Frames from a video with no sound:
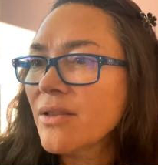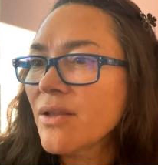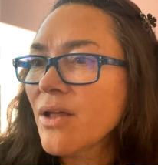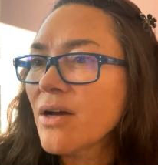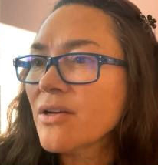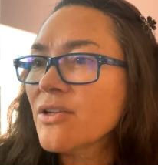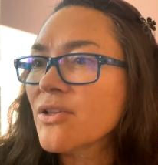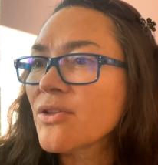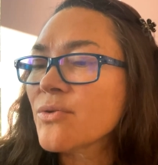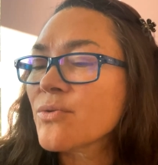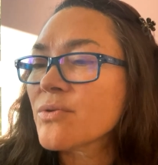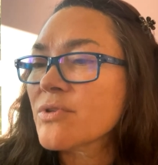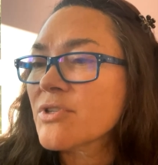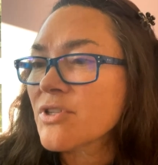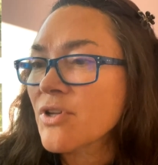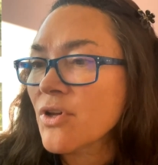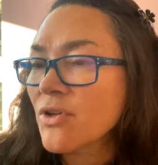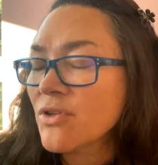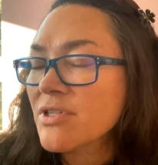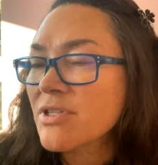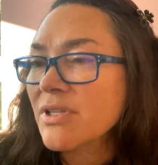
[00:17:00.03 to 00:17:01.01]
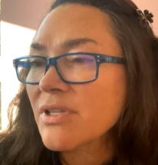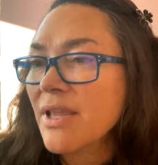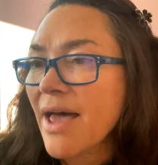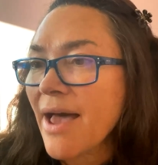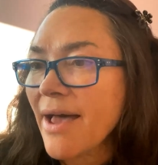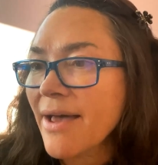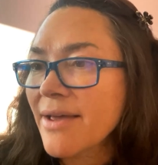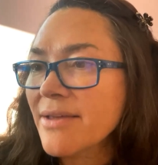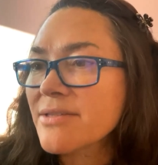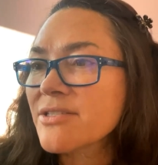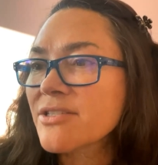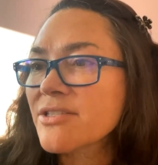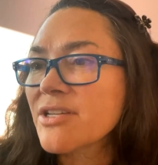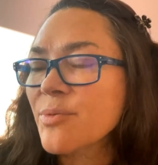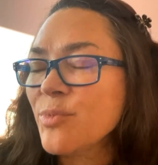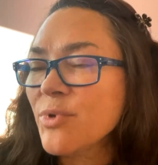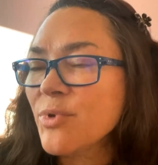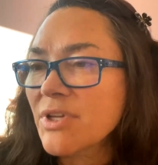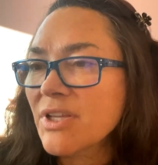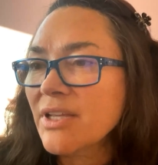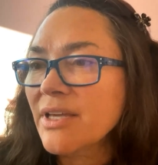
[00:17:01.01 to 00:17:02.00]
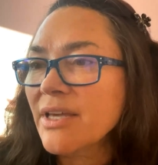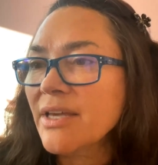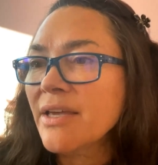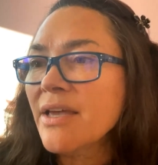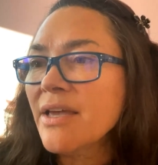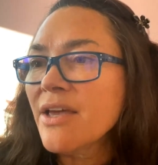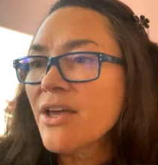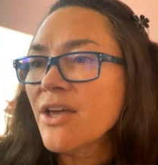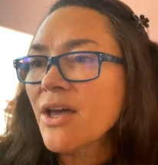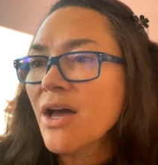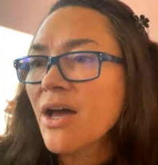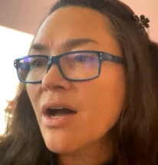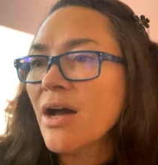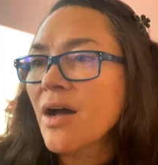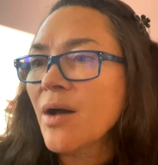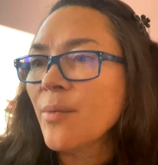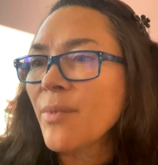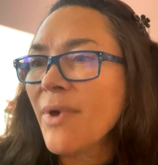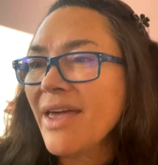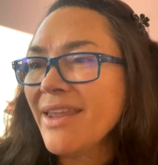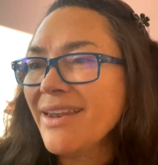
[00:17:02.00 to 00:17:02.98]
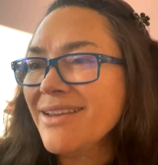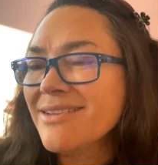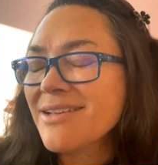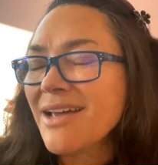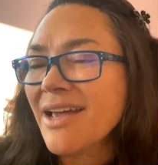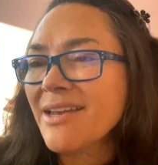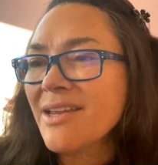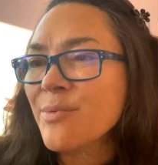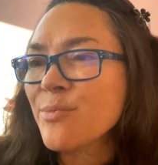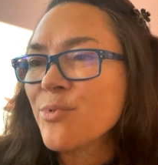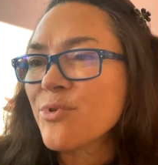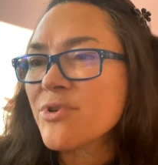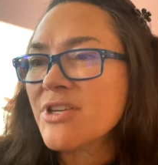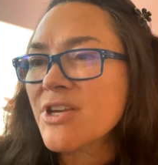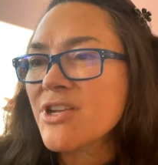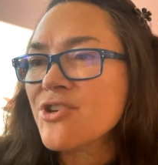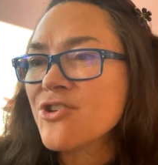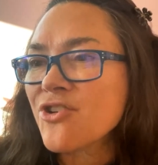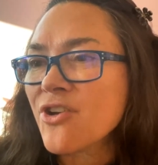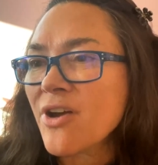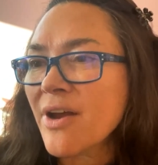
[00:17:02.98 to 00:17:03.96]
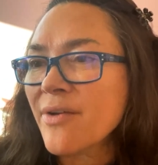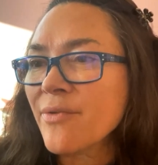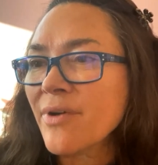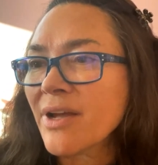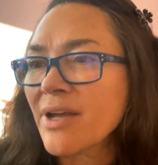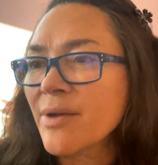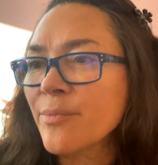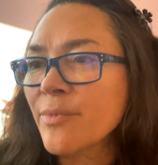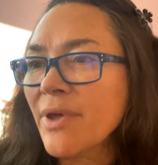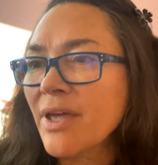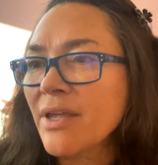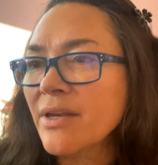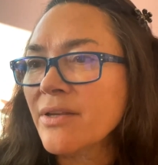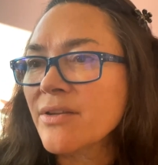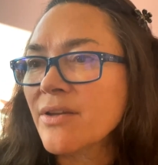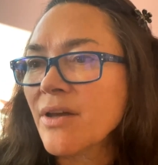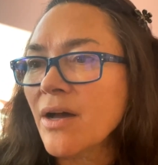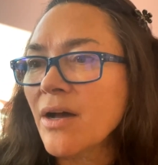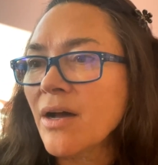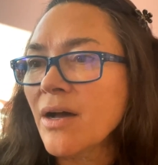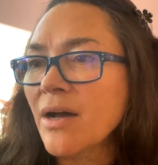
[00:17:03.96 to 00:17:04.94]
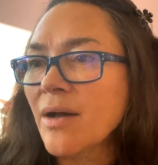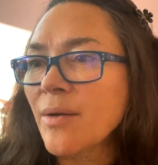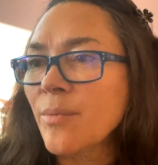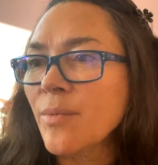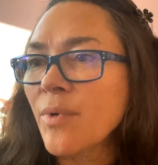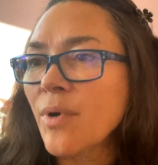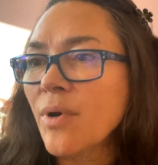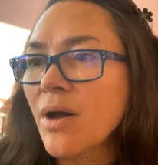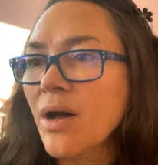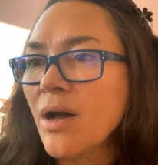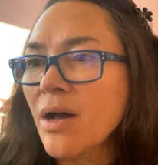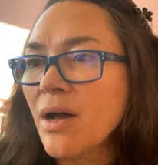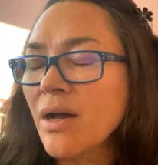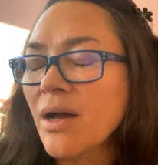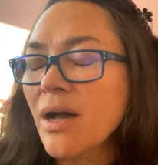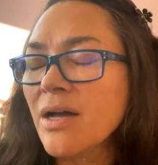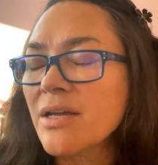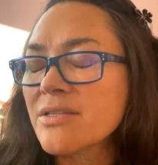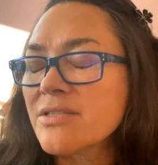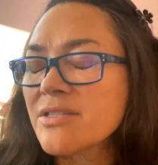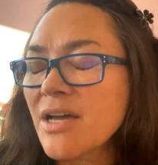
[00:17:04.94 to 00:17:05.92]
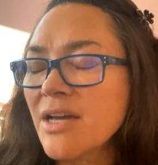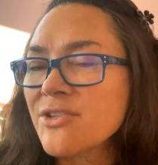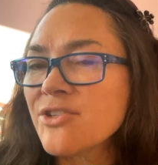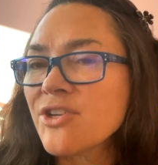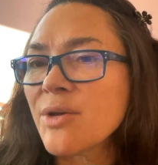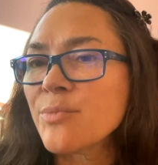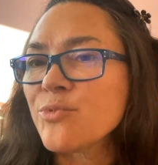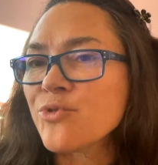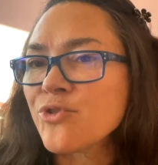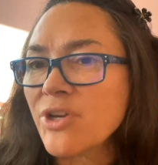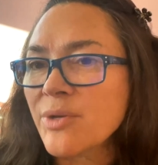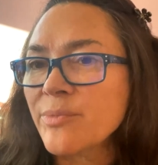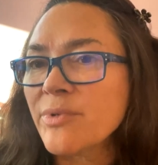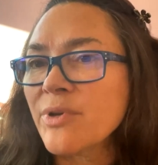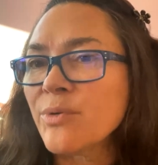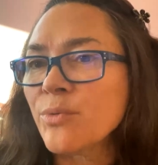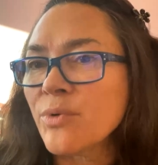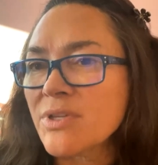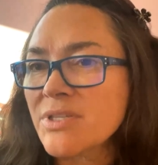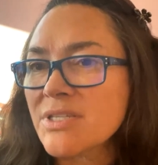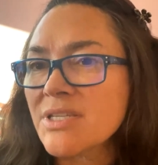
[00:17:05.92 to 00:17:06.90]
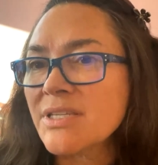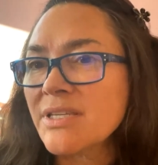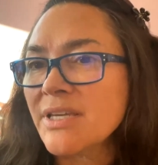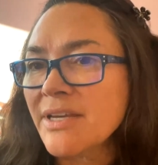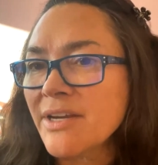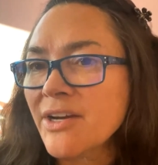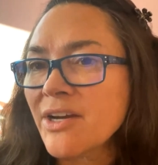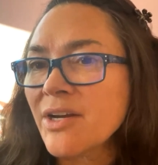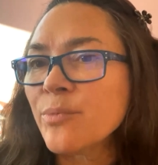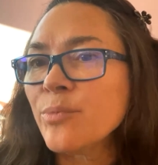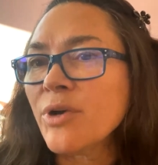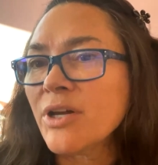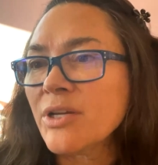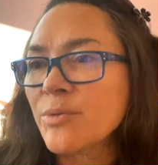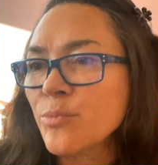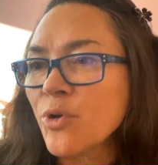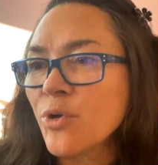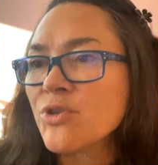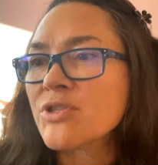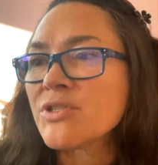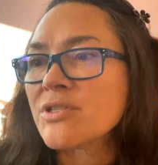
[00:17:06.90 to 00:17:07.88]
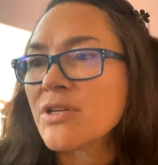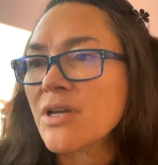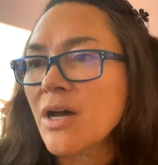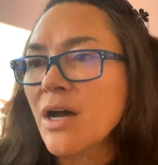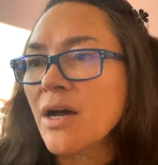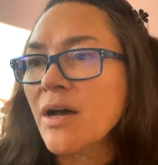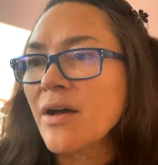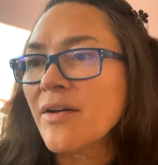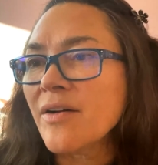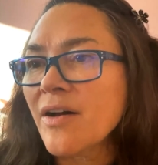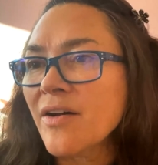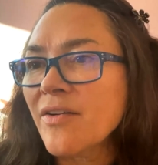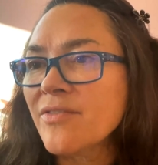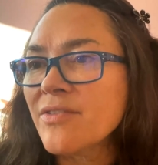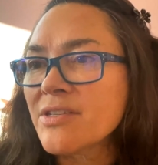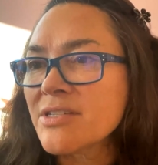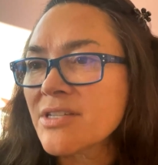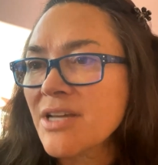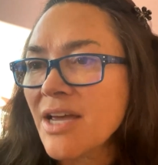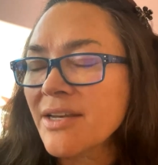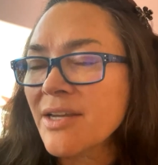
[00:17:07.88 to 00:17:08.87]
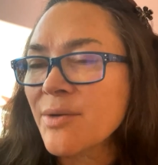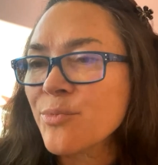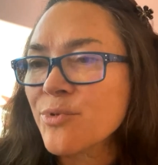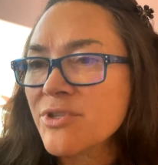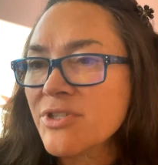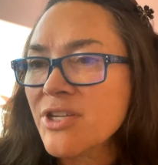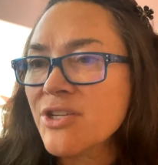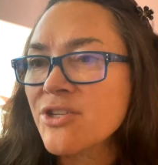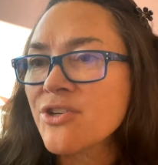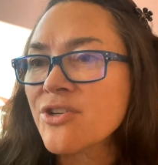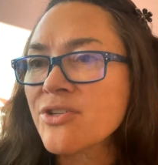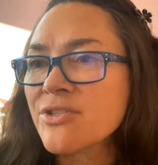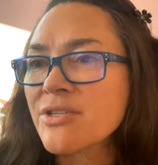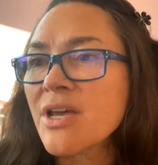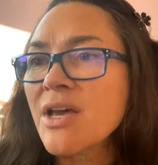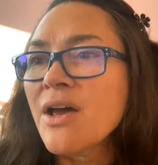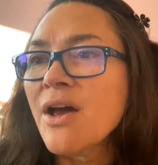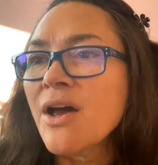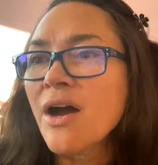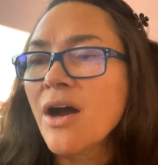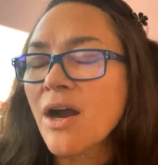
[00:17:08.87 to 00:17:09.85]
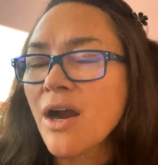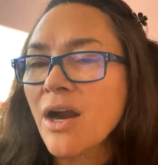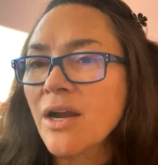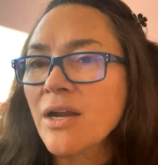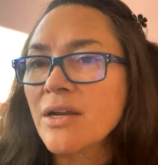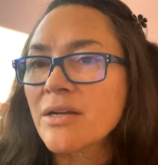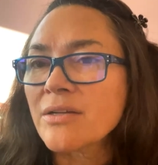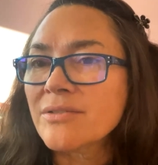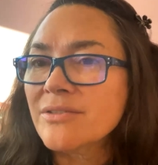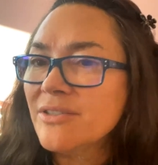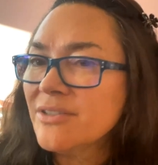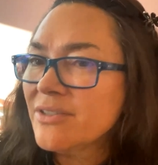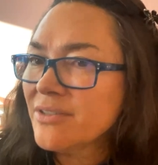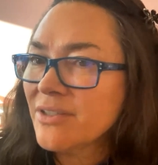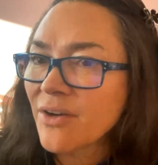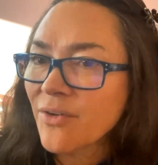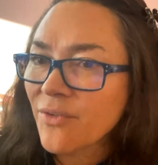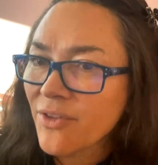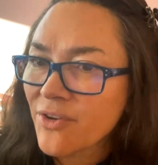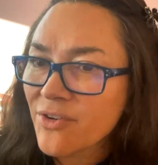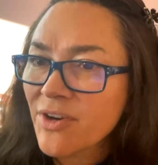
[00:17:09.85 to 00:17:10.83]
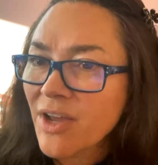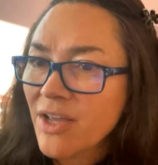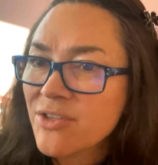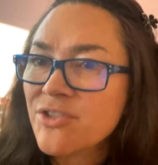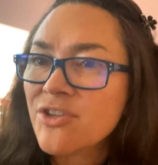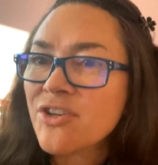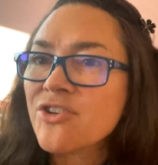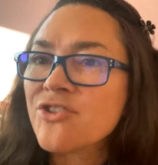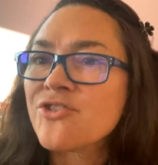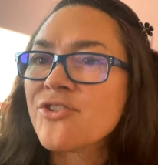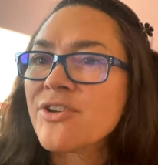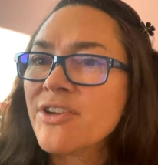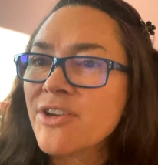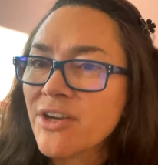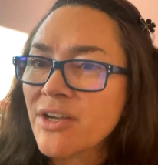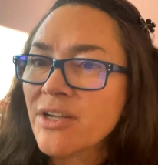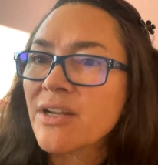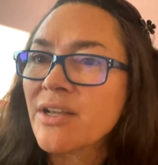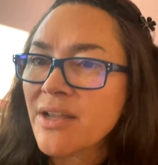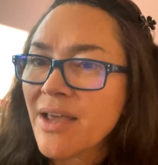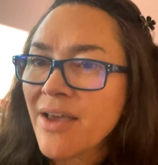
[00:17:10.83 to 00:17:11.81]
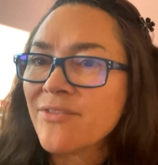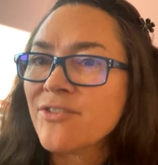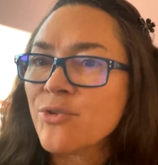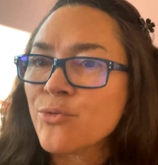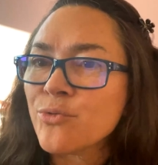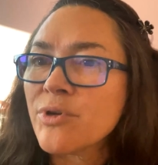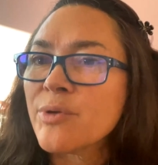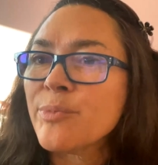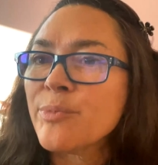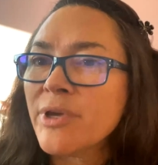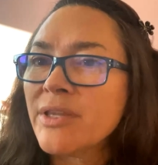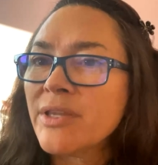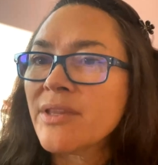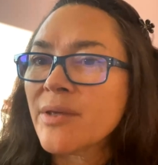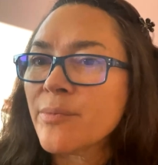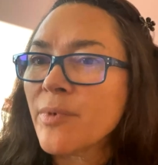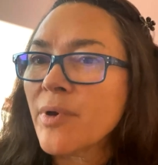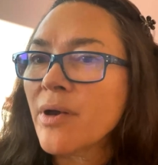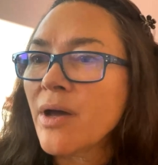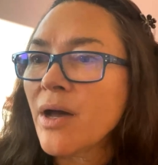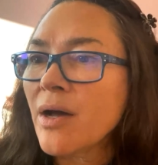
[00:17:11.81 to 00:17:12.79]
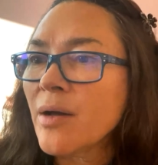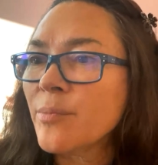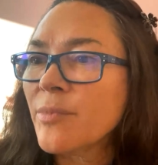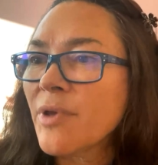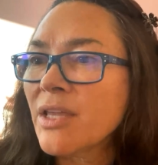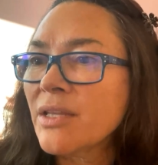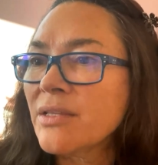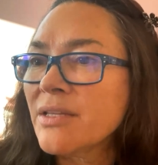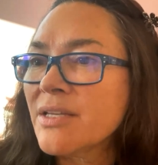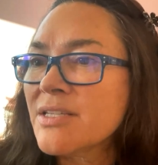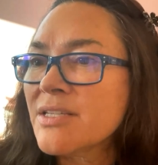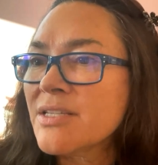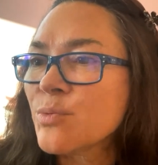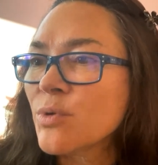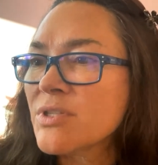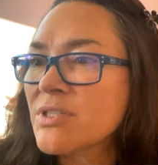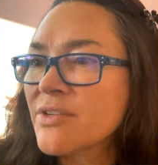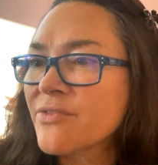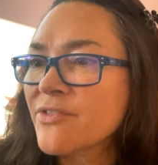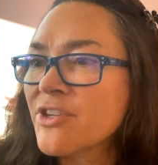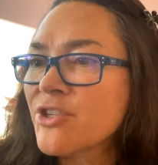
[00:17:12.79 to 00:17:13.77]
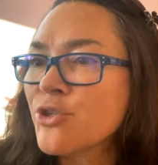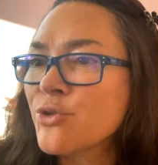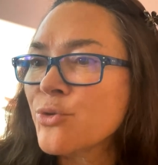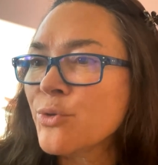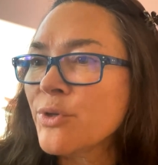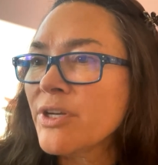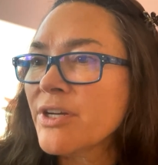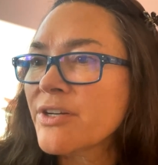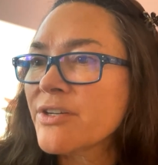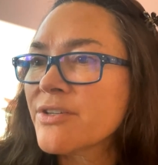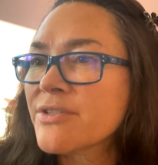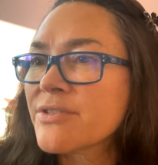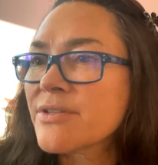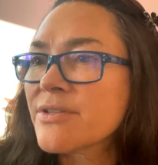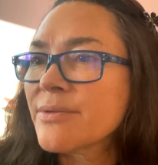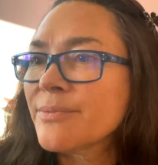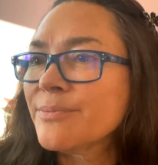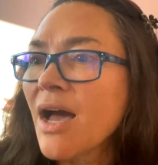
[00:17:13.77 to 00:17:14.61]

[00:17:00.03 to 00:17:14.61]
long do the results last? Typically, any tightening procedure, I recommend a touch-up treatment once a year, but most of the tightening procedures are, they're not surgery. You're going to have to repeat them at least once every 2 years.